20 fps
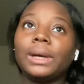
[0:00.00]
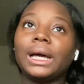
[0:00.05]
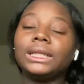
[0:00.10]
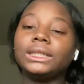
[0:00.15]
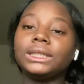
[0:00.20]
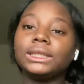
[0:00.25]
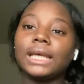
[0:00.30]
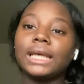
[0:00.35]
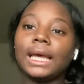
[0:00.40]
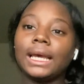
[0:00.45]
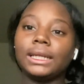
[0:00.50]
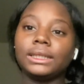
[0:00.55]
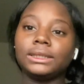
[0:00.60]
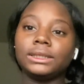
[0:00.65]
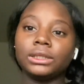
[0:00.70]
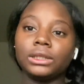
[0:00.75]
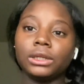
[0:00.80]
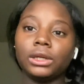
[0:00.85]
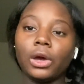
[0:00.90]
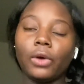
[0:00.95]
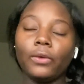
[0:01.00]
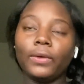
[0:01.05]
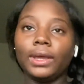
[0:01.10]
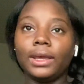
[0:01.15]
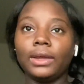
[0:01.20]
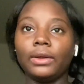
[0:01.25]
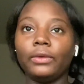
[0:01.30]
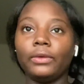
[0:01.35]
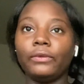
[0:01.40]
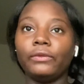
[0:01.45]
I just had to go
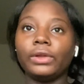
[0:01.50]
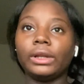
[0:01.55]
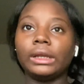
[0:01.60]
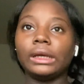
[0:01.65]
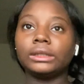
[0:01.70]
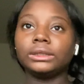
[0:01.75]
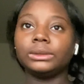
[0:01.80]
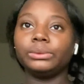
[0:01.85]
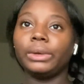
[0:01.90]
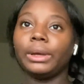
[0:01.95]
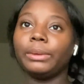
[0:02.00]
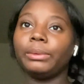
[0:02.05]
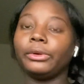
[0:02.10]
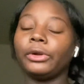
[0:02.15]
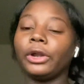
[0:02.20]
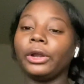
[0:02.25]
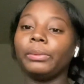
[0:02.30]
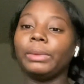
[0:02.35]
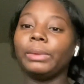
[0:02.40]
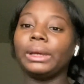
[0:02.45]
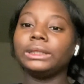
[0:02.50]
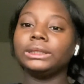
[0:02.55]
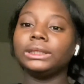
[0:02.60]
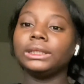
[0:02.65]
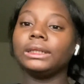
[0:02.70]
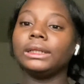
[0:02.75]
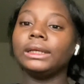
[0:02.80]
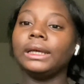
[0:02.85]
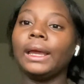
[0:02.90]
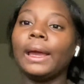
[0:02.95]
in and fill out some paperwork
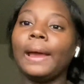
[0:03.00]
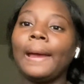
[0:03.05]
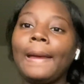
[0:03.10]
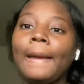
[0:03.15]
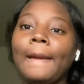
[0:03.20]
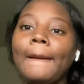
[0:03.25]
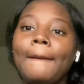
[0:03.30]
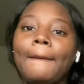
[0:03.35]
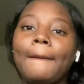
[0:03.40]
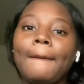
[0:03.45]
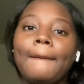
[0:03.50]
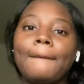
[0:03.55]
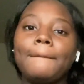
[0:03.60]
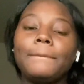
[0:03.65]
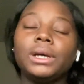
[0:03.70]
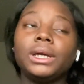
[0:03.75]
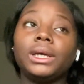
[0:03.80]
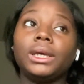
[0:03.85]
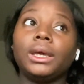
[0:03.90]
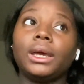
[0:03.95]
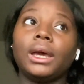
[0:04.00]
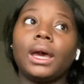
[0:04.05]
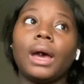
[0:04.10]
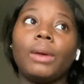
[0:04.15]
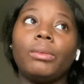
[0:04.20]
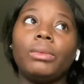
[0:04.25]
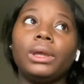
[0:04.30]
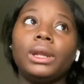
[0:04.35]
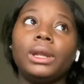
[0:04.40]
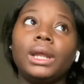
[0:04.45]
basically. But yeah,
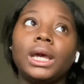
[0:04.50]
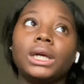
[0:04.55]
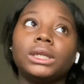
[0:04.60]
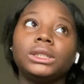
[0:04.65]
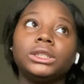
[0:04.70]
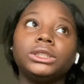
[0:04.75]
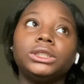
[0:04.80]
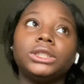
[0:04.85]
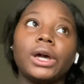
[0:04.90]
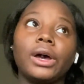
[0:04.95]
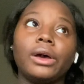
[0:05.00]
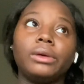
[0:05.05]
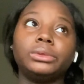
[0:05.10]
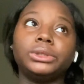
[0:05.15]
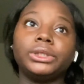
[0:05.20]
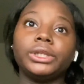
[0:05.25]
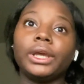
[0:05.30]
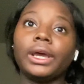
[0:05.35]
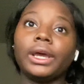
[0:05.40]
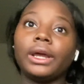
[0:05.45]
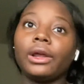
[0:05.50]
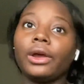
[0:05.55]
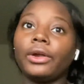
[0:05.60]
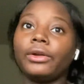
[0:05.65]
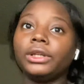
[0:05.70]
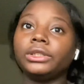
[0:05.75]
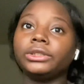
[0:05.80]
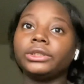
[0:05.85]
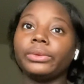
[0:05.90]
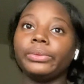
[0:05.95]
I've been at the job. She had
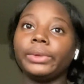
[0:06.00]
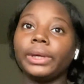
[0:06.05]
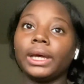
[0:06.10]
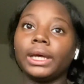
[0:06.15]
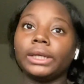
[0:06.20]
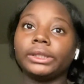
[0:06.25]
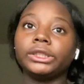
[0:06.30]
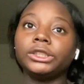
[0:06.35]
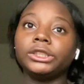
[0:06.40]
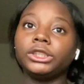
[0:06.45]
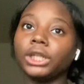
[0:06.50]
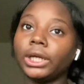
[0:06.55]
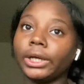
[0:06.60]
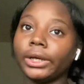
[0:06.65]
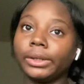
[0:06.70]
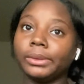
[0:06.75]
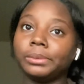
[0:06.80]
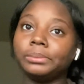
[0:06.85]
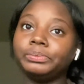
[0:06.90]
already told me I had the job.